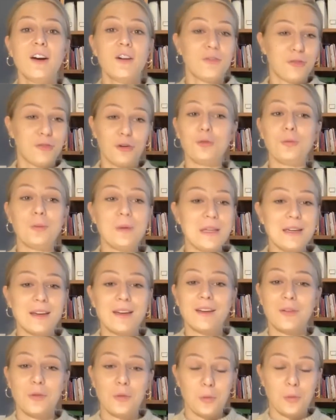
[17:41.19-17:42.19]
full week
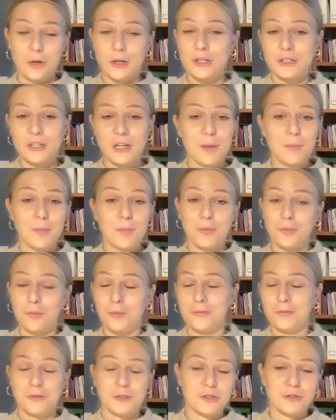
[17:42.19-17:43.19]
workshop
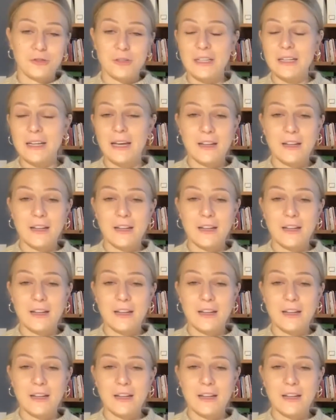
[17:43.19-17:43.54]
retreat,